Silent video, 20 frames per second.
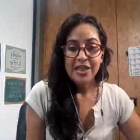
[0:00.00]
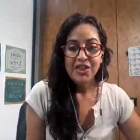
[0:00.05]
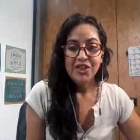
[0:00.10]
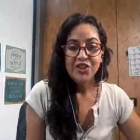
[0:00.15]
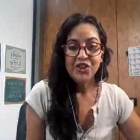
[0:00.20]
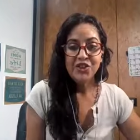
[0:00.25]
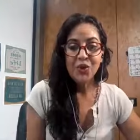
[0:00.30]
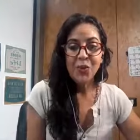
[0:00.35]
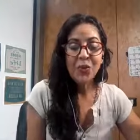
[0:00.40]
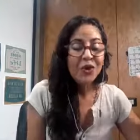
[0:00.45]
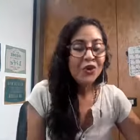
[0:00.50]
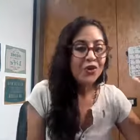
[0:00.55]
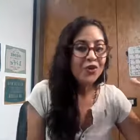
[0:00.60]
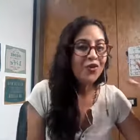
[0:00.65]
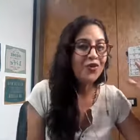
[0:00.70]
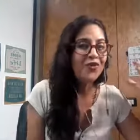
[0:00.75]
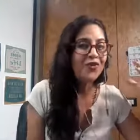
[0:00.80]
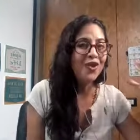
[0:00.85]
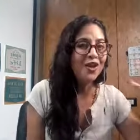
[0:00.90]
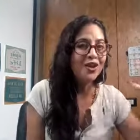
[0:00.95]
So when you
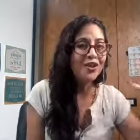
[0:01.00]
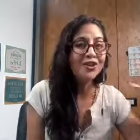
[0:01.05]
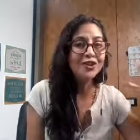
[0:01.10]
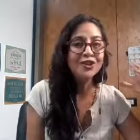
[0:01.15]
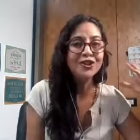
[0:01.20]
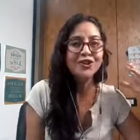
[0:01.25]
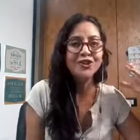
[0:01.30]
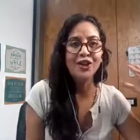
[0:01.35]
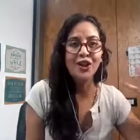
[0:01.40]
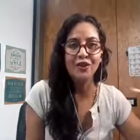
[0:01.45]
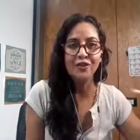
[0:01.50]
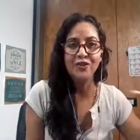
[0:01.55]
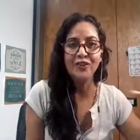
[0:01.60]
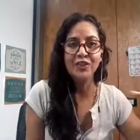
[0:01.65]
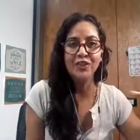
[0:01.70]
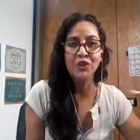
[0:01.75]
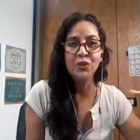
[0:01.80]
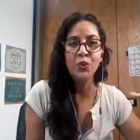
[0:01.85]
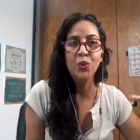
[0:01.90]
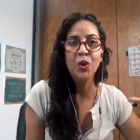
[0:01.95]
find yourself
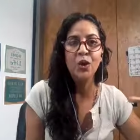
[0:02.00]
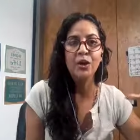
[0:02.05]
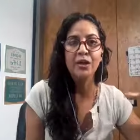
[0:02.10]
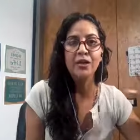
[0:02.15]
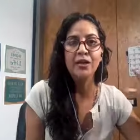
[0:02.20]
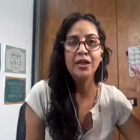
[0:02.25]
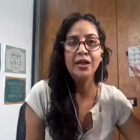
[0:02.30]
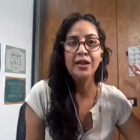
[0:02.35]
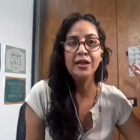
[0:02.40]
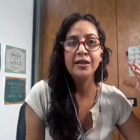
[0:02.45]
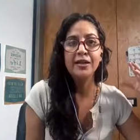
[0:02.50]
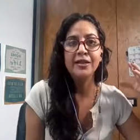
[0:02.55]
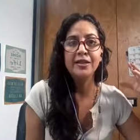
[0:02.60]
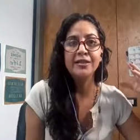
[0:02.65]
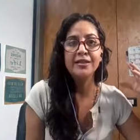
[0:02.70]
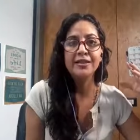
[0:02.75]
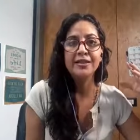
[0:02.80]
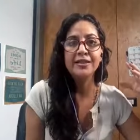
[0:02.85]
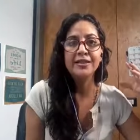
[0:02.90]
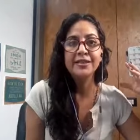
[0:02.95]
that you are
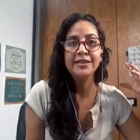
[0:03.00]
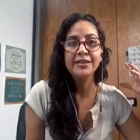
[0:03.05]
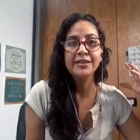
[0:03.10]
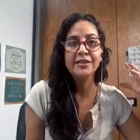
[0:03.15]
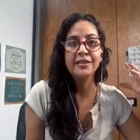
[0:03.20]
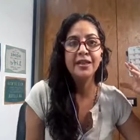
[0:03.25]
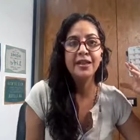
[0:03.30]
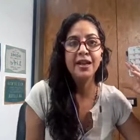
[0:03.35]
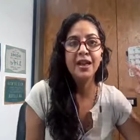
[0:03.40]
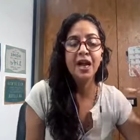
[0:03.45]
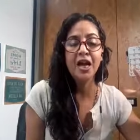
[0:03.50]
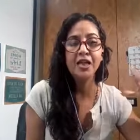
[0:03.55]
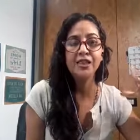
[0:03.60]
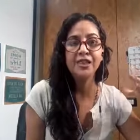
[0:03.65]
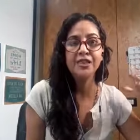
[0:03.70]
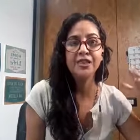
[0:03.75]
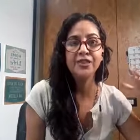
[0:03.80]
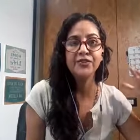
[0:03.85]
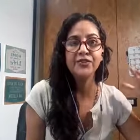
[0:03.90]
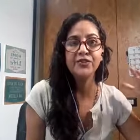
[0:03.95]

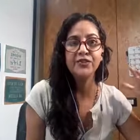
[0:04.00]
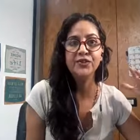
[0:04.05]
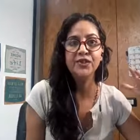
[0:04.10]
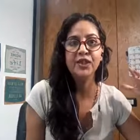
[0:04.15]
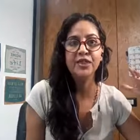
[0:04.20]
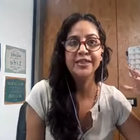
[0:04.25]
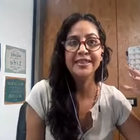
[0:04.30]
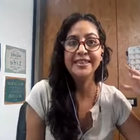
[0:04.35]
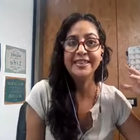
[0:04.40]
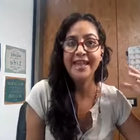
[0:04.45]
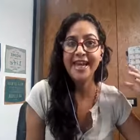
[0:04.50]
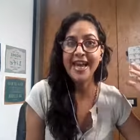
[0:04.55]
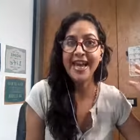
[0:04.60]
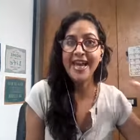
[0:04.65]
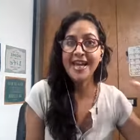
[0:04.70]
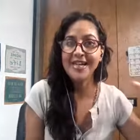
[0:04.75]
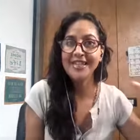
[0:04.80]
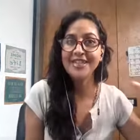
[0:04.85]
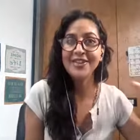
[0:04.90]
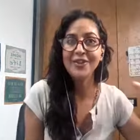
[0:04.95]
kind of
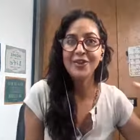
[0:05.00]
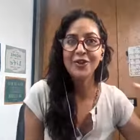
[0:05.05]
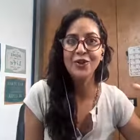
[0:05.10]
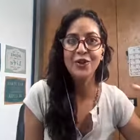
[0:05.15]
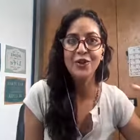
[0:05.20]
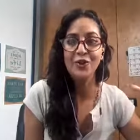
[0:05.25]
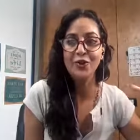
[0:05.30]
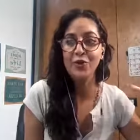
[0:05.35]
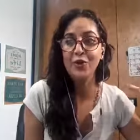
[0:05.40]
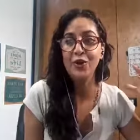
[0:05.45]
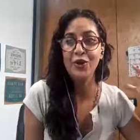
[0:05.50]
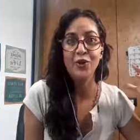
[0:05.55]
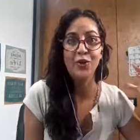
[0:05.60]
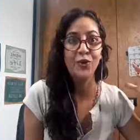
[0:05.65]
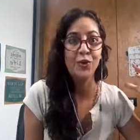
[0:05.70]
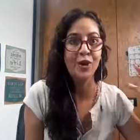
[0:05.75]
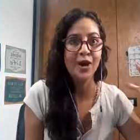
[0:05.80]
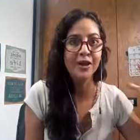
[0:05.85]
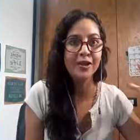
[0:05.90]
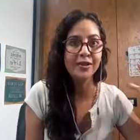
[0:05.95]
sad or, or you are
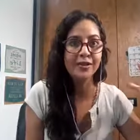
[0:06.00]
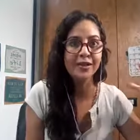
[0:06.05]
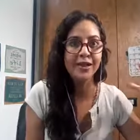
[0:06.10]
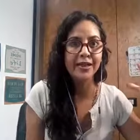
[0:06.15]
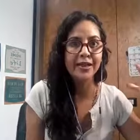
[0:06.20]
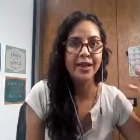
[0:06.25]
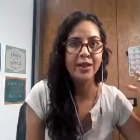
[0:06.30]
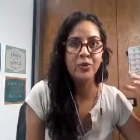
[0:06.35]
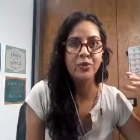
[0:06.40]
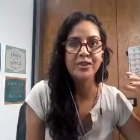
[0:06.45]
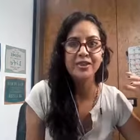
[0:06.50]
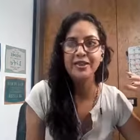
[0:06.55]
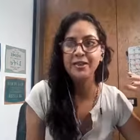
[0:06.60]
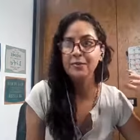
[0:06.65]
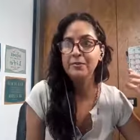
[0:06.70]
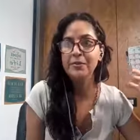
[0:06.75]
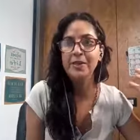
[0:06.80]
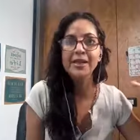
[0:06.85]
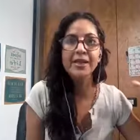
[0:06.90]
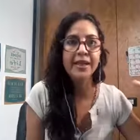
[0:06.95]
crying like I was
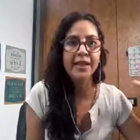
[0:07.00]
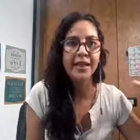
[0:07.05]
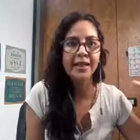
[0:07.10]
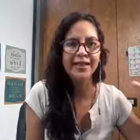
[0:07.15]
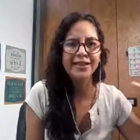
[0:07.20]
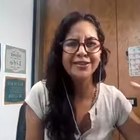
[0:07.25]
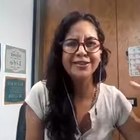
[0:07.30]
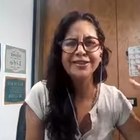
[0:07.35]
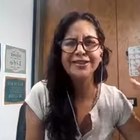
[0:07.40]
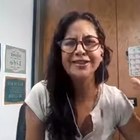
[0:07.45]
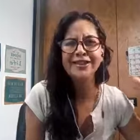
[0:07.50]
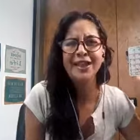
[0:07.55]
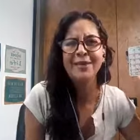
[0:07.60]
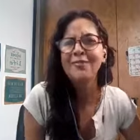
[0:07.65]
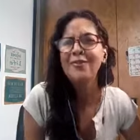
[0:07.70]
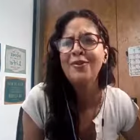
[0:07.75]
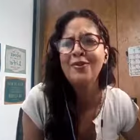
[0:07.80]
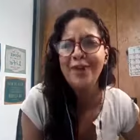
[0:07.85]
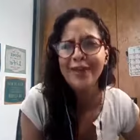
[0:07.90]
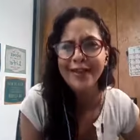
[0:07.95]
on Monday, I couldn't
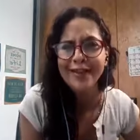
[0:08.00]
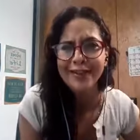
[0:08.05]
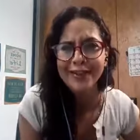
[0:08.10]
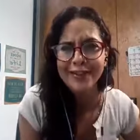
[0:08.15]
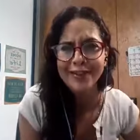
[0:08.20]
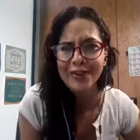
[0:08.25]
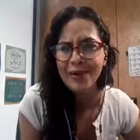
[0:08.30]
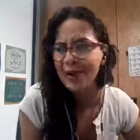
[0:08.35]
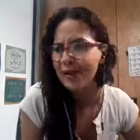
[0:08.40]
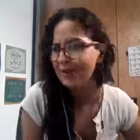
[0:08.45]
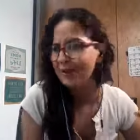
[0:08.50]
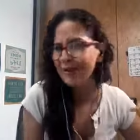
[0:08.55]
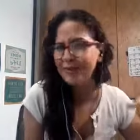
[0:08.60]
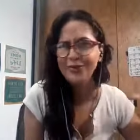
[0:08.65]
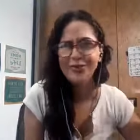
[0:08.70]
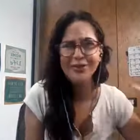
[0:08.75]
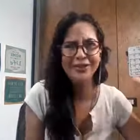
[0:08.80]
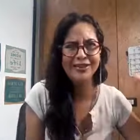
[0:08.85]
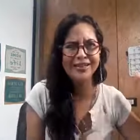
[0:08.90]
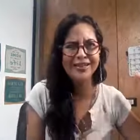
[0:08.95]
stop crying, you know.
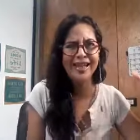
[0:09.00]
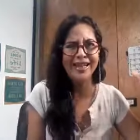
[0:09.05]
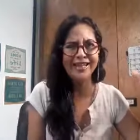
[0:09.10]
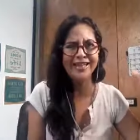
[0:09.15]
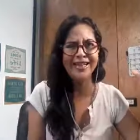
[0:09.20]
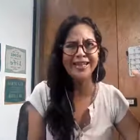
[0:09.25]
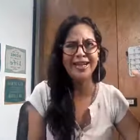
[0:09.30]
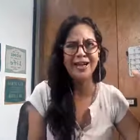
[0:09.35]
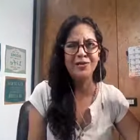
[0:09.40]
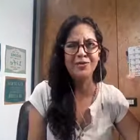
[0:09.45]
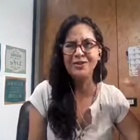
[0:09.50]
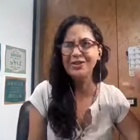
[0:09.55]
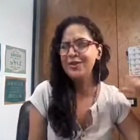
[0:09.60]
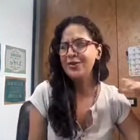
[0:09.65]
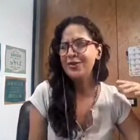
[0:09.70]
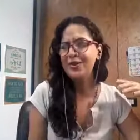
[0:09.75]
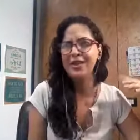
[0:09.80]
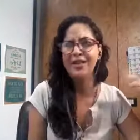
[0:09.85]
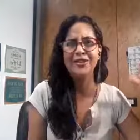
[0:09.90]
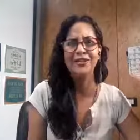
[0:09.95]
Those that day I was
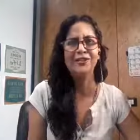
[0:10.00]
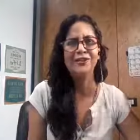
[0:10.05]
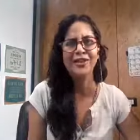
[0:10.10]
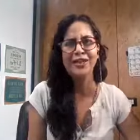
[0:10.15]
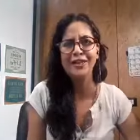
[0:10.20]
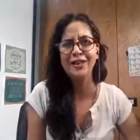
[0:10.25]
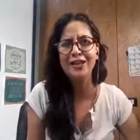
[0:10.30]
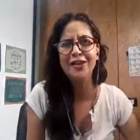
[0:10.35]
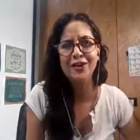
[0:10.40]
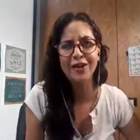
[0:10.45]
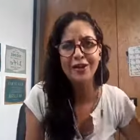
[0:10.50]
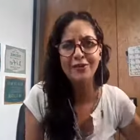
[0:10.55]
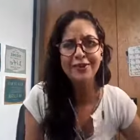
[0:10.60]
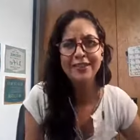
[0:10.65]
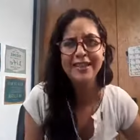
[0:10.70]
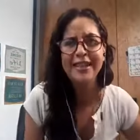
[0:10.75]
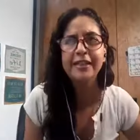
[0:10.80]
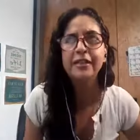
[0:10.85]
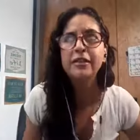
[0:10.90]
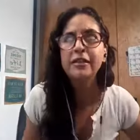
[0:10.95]
crying all day long. I
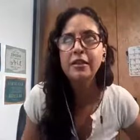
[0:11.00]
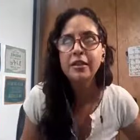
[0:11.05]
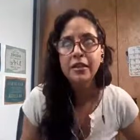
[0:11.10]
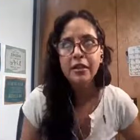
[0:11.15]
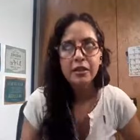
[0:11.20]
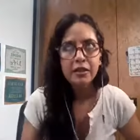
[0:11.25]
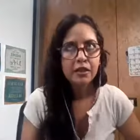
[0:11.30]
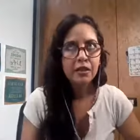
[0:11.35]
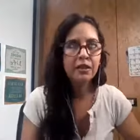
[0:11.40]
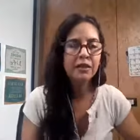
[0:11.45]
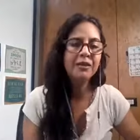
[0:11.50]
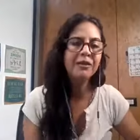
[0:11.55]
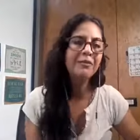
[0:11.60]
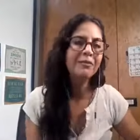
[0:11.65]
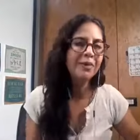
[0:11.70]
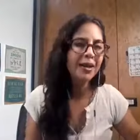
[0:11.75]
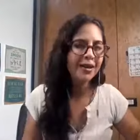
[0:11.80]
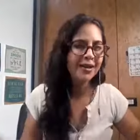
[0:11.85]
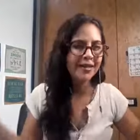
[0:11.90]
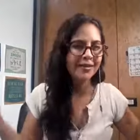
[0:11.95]
was like,
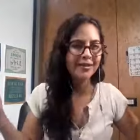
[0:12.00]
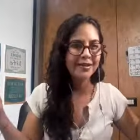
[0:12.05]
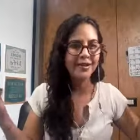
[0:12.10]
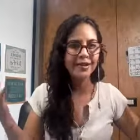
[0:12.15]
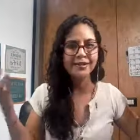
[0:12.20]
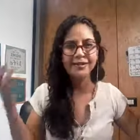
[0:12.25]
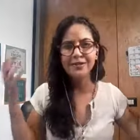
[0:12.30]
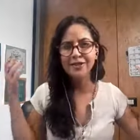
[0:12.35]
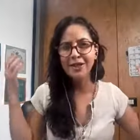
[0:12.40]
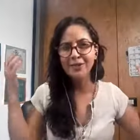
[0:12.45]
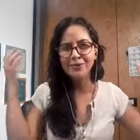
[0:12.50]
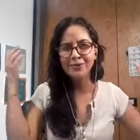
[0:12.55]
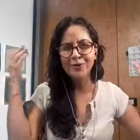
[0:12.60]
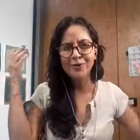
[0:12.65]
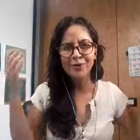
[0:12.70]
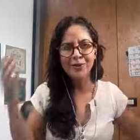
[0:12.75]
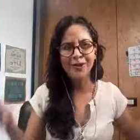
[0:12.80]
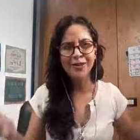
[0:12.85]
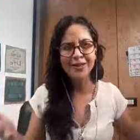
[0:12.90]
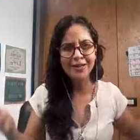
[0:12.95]
come on, Adriana, stop
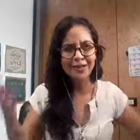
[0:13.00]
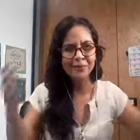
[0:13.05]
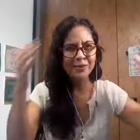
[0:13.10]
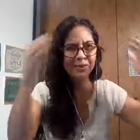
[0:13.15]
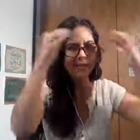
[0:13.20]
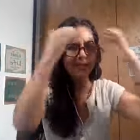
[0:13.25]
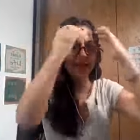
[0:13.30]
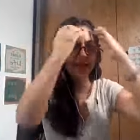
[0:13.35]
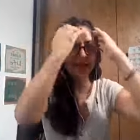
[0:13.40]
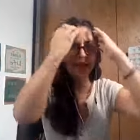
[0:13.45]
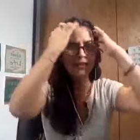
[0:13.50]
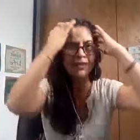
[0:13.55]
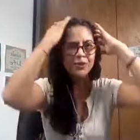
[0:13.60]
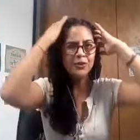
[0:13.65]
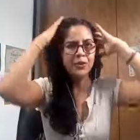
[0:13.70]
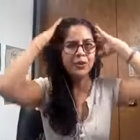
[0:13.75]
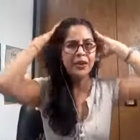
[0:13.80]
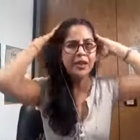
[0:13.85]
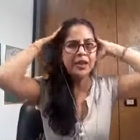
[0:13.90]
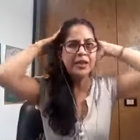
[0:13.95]
crying. I mean, it's
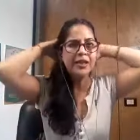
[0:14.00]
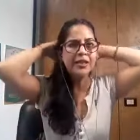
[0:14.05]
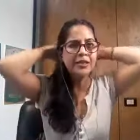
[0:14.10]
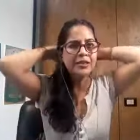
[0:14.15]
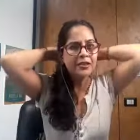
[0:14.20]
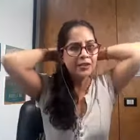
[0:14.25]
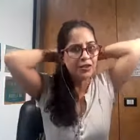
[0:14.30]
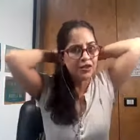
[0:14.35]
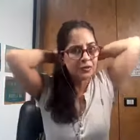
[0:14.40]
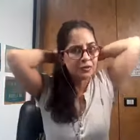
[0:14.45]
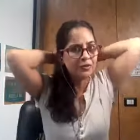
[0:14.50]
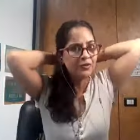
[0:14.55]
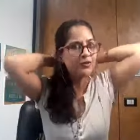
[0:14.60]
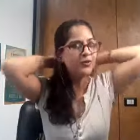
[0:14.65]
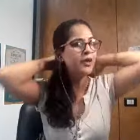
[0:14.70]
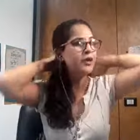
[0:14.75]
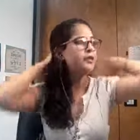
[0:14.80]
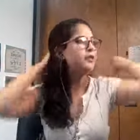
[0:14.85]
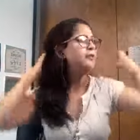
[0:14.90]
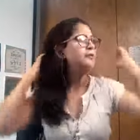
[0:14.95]
okay, he's going to be
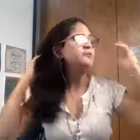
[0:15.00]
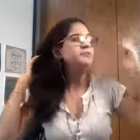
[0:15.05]
fine